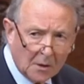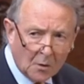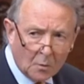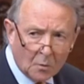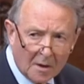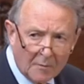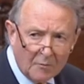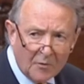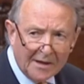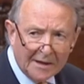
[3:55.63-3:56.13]

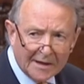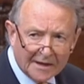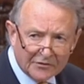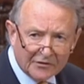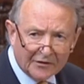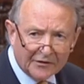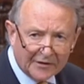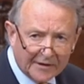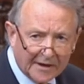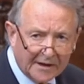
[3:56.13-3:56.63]
When we
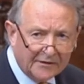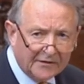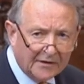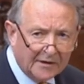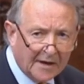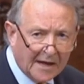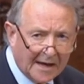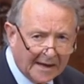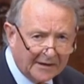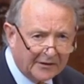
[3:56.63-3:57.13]
legislate
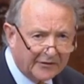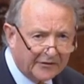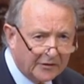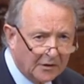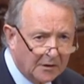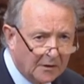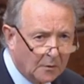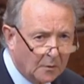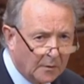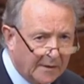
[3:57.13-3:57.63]
in haste,
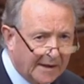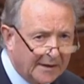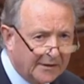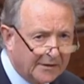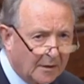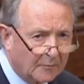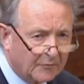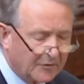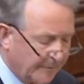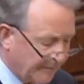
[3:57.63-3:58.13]
we end
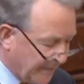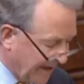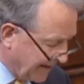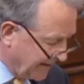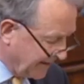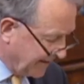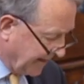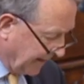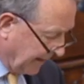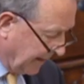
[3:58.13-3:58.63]
up
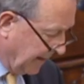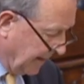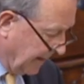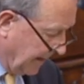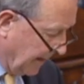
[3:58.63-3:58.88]
repenting